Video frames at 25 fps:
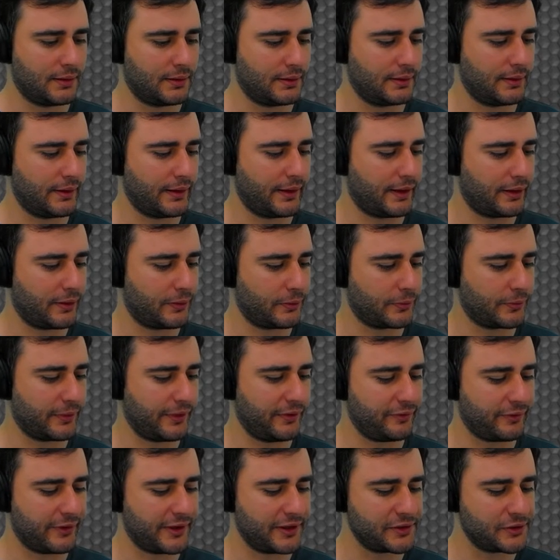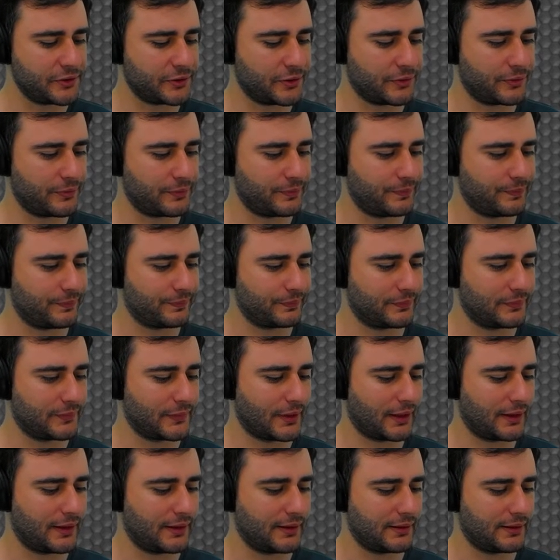Now refresh
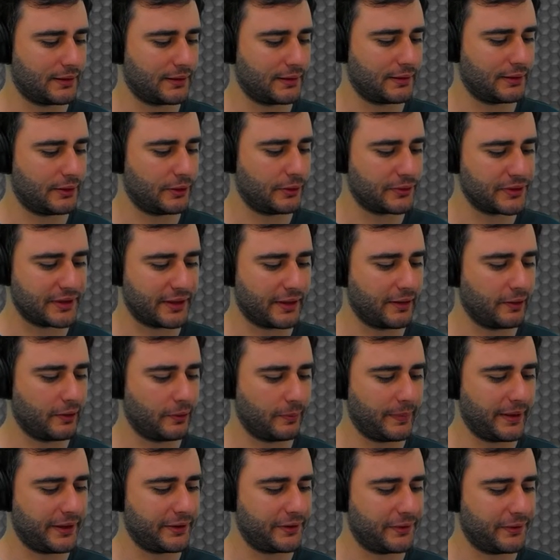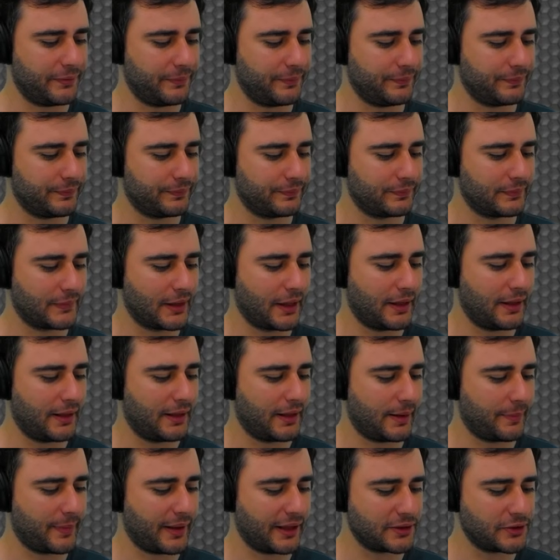looks a little better.
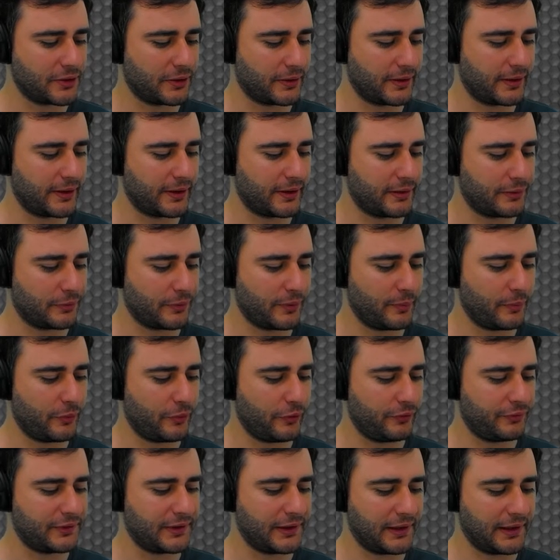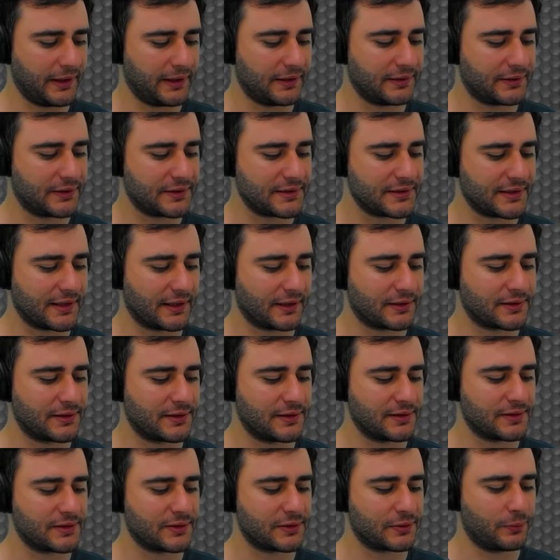I'm actually going to remove the
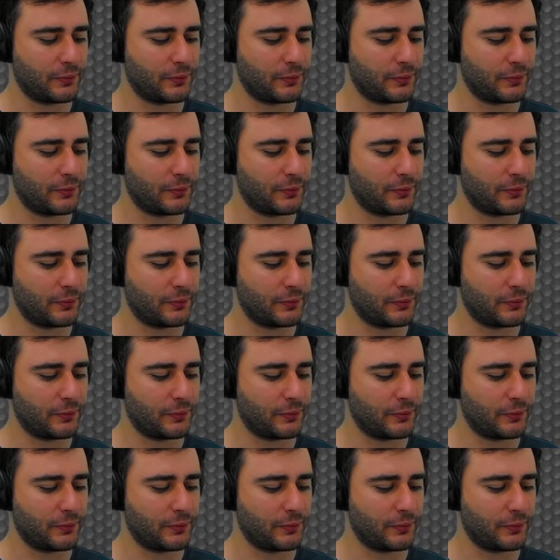intersections.